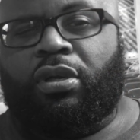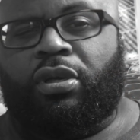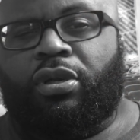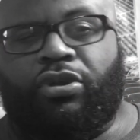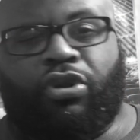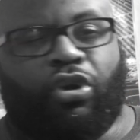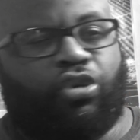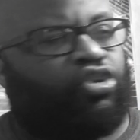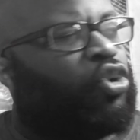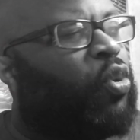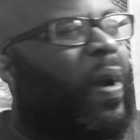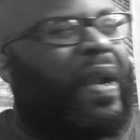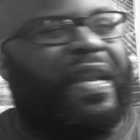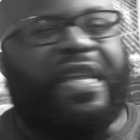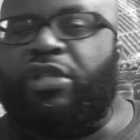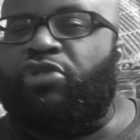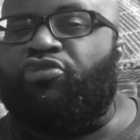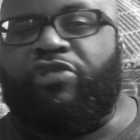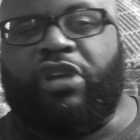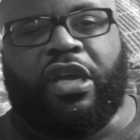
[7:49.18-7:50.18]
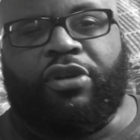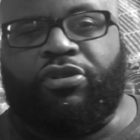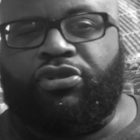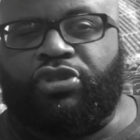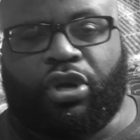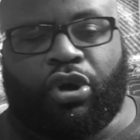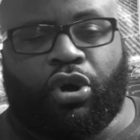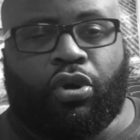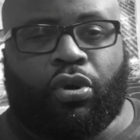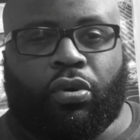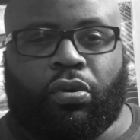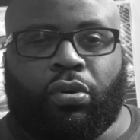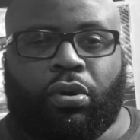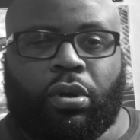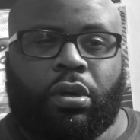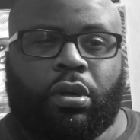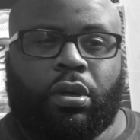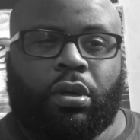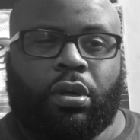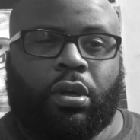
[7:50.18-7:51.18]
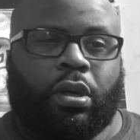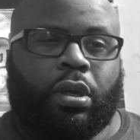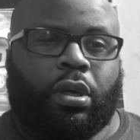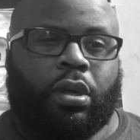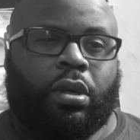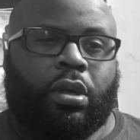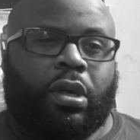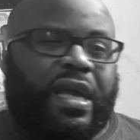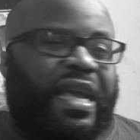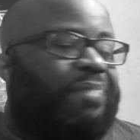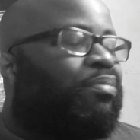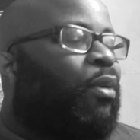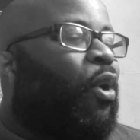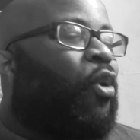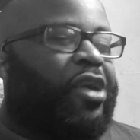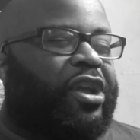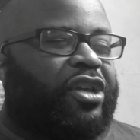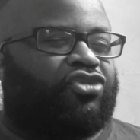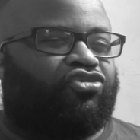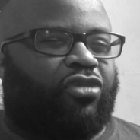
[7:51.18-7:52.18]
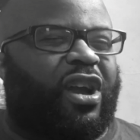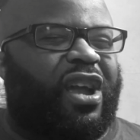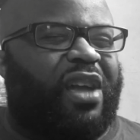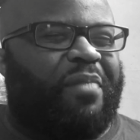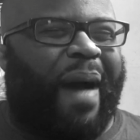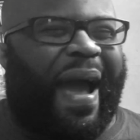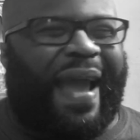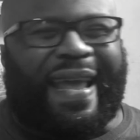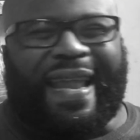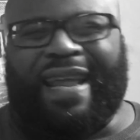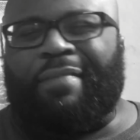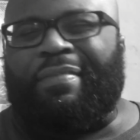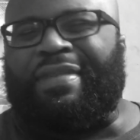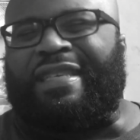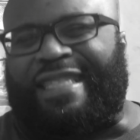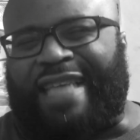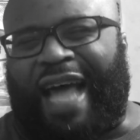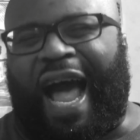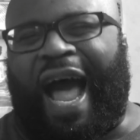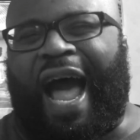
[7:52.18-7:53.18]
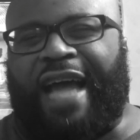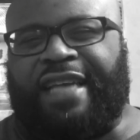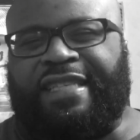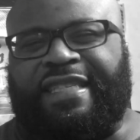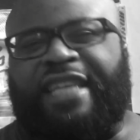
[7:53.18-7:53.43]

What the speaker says: 23 years old. He broke his rib by getting a massage.